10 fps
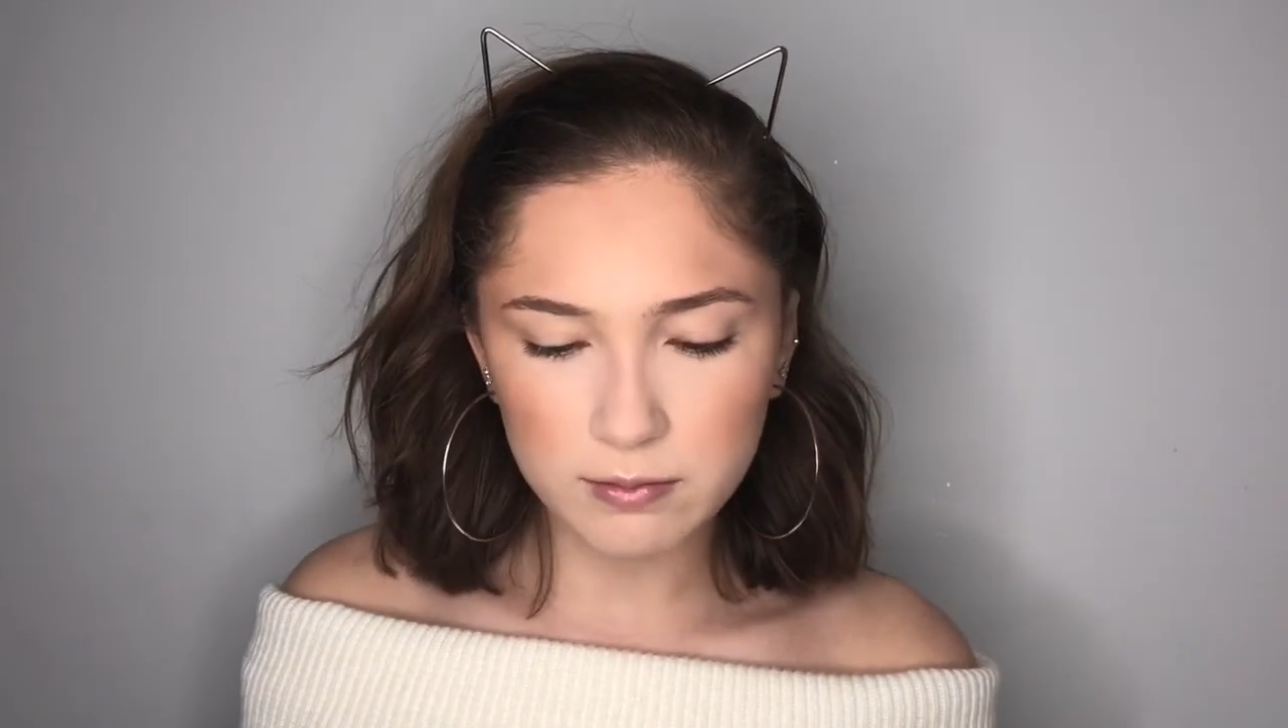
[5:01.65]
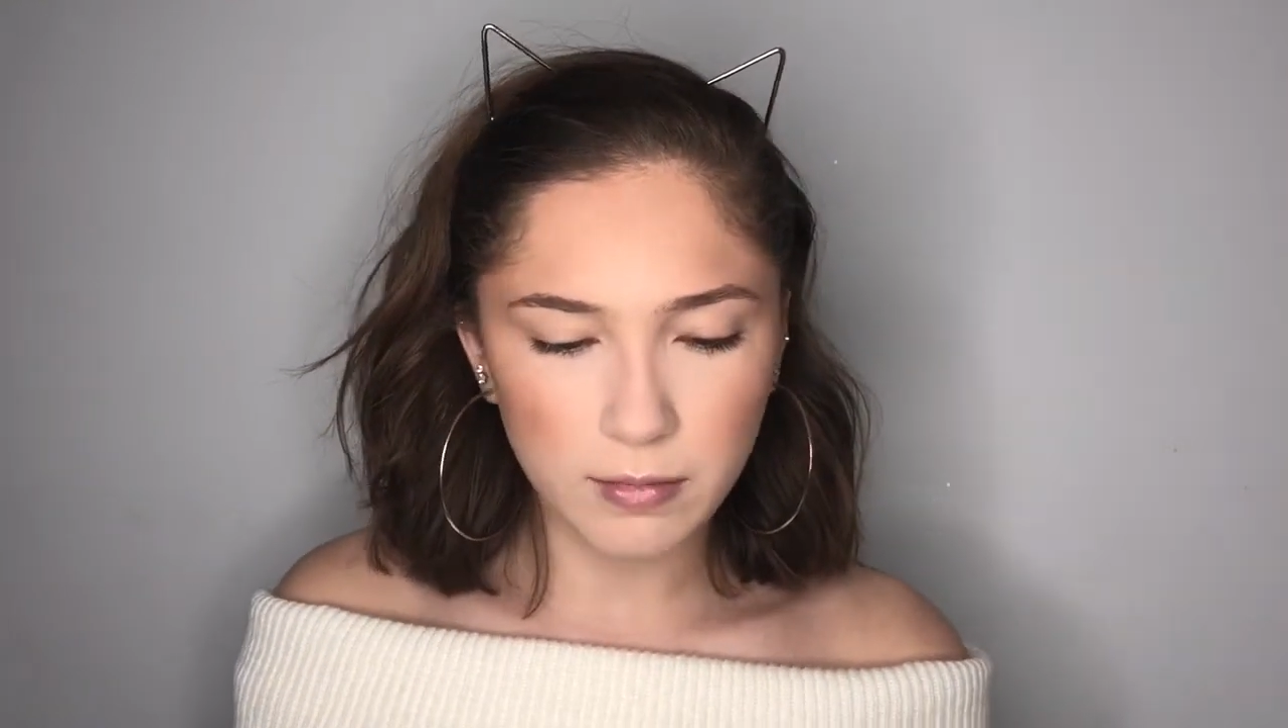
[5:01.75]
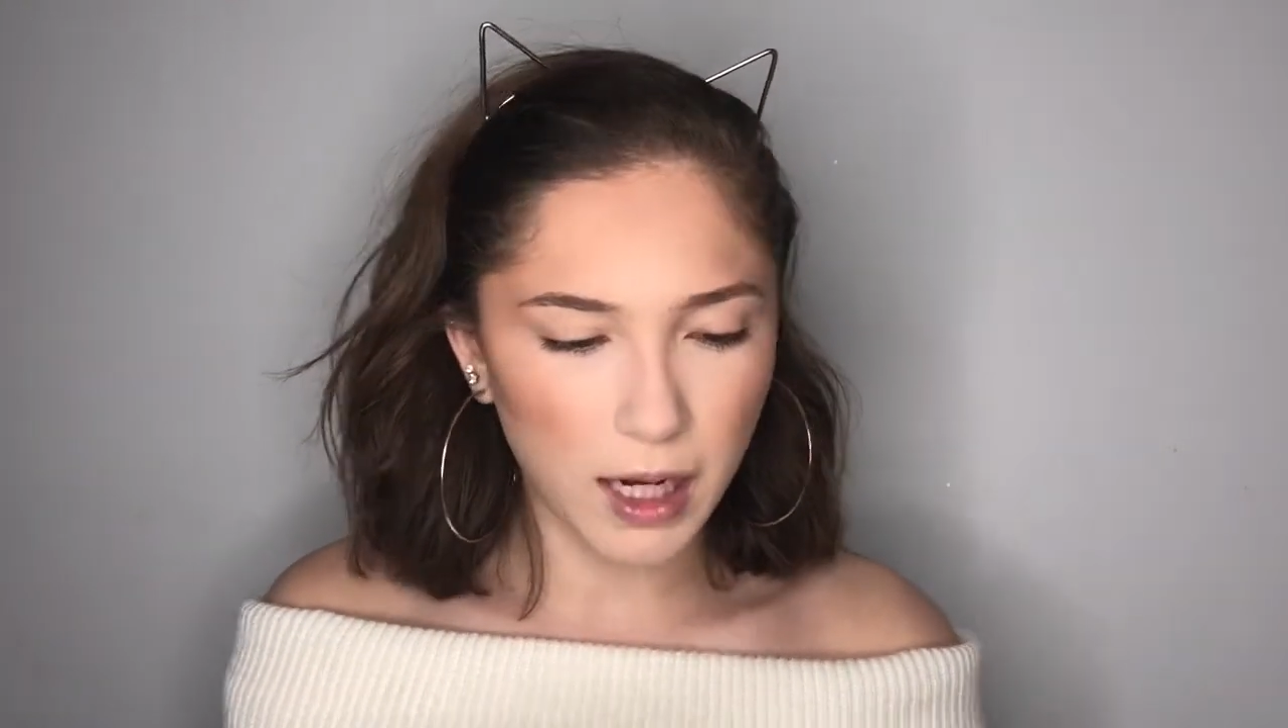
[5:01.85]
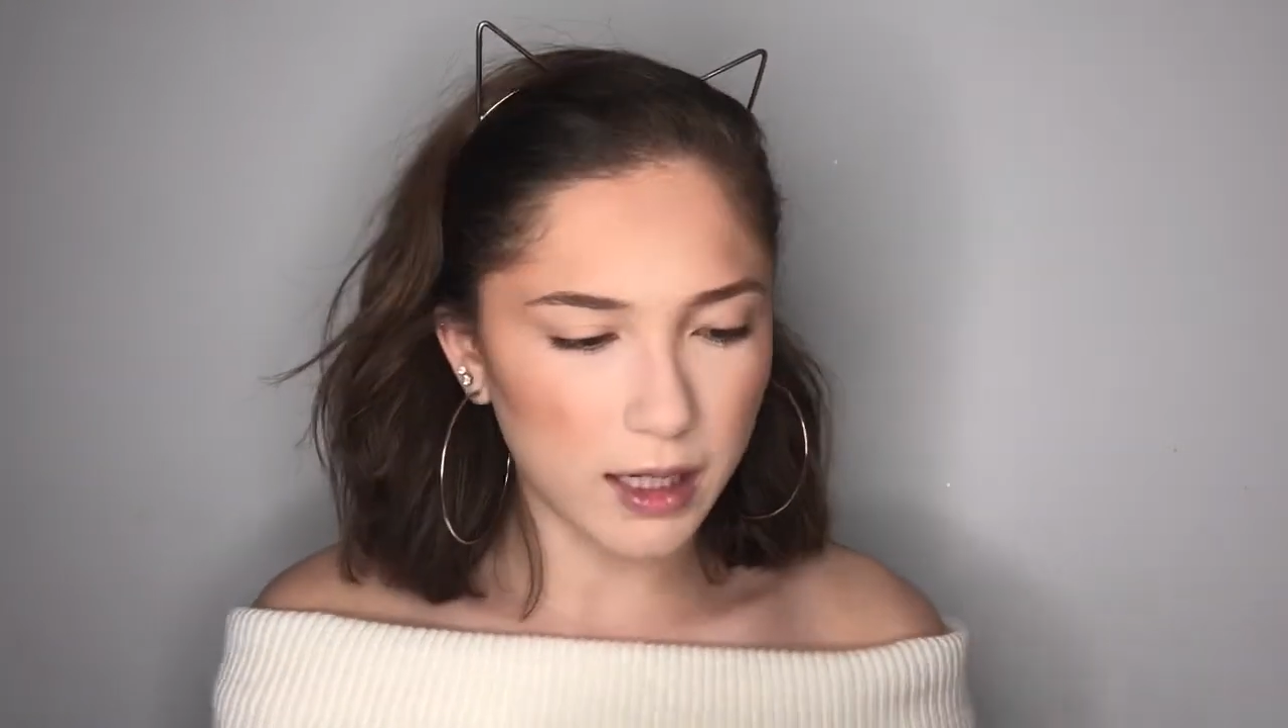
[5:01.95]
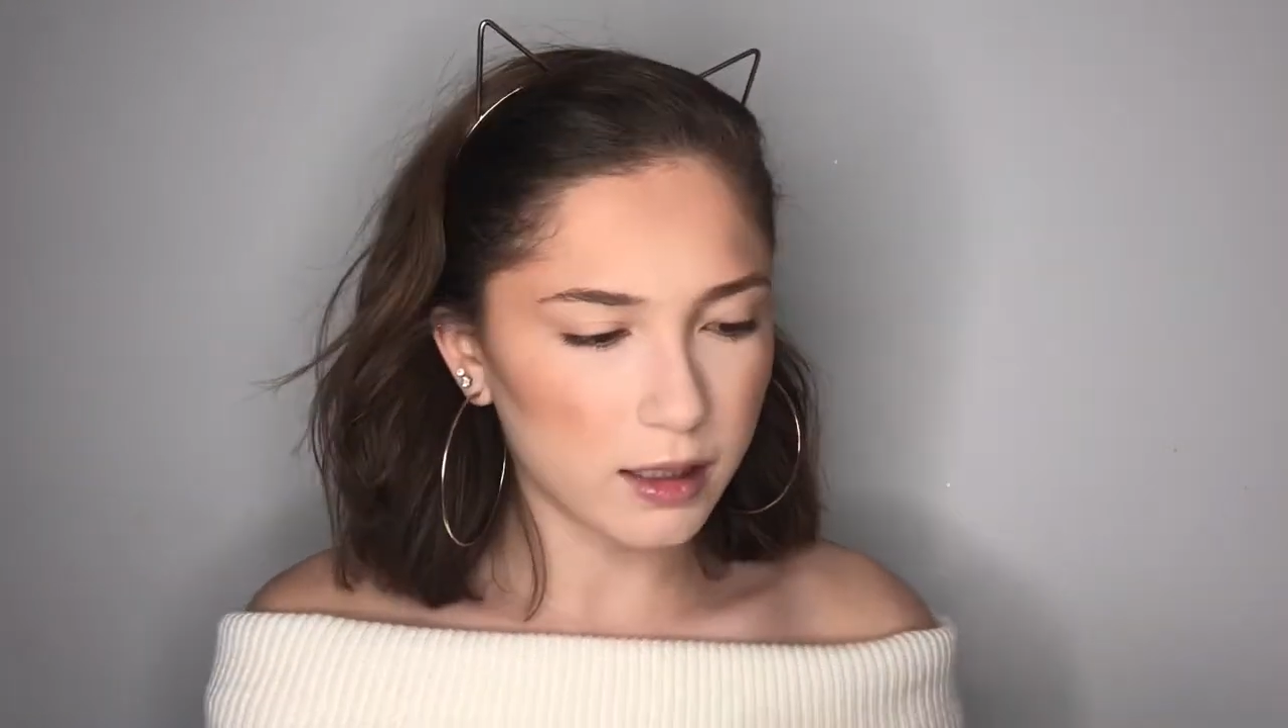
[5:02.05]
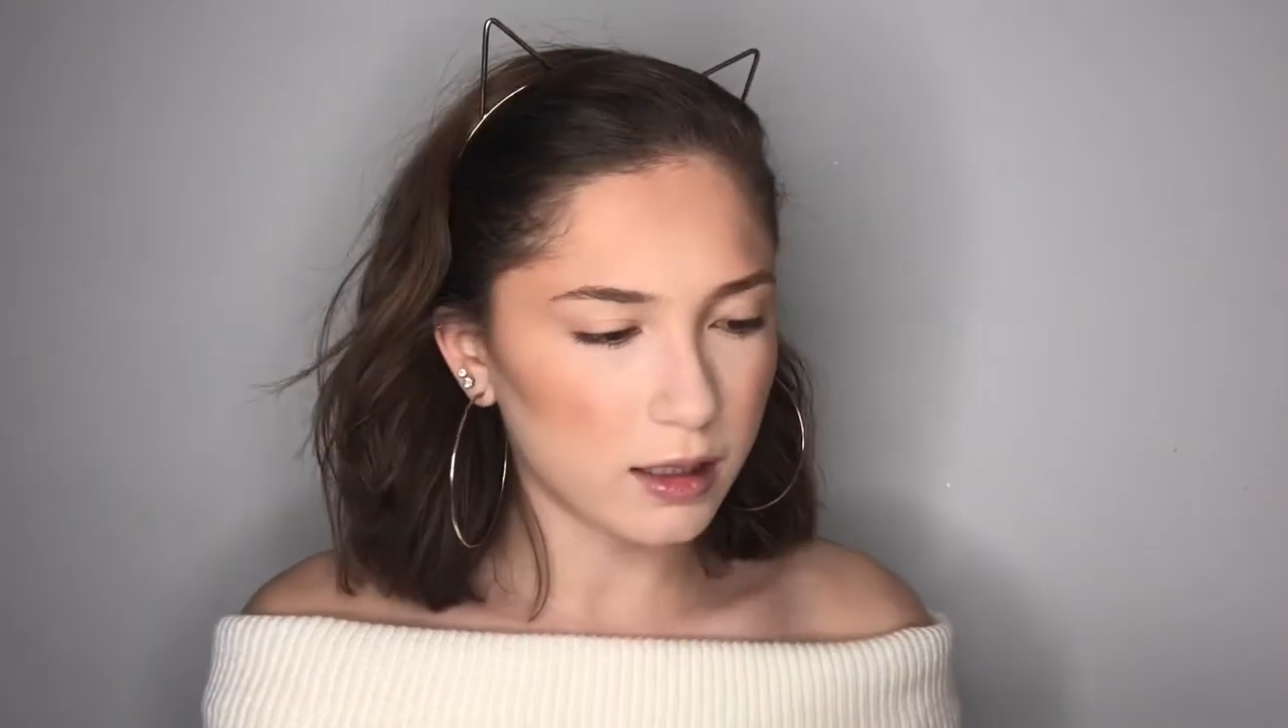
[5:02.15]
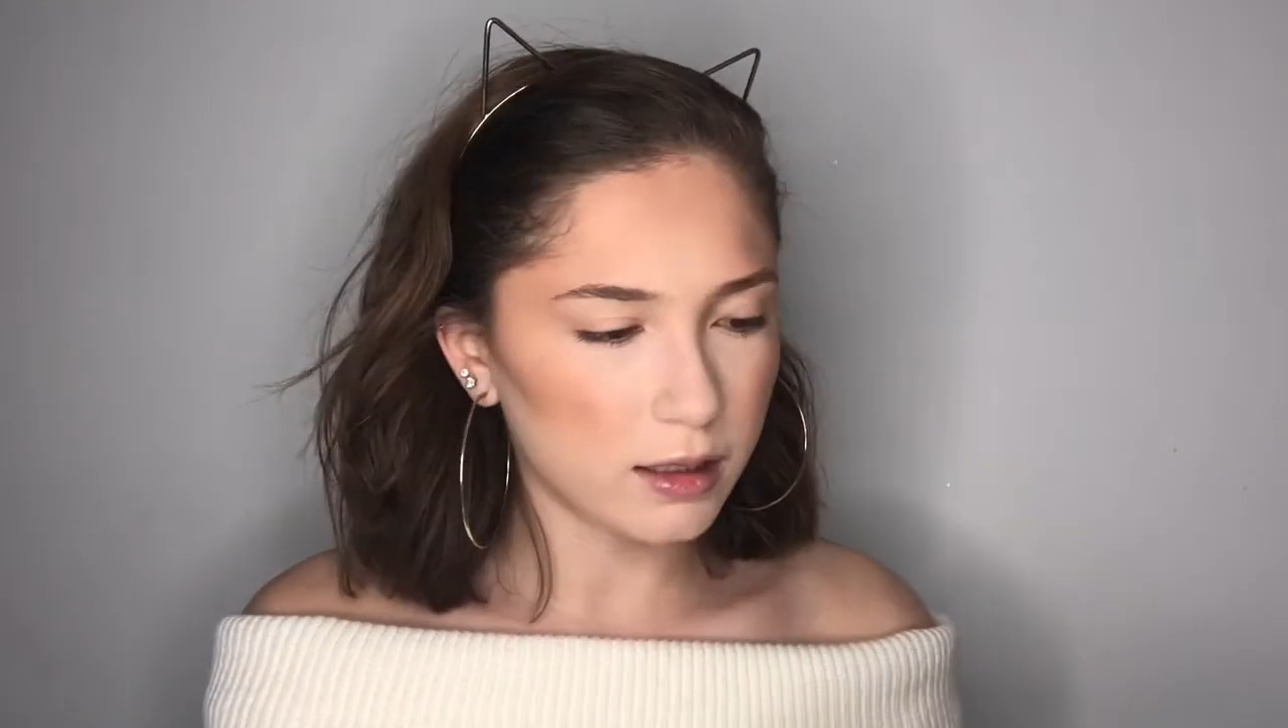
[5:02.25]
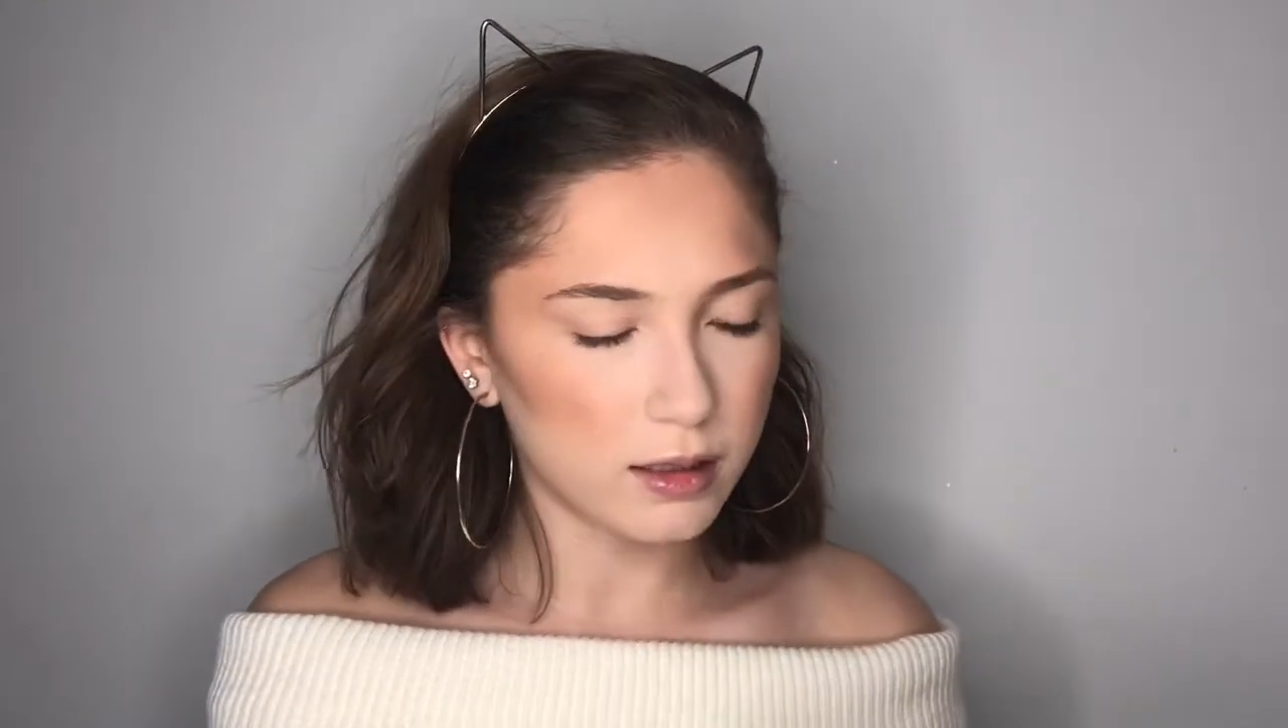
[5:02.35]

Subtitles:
MAC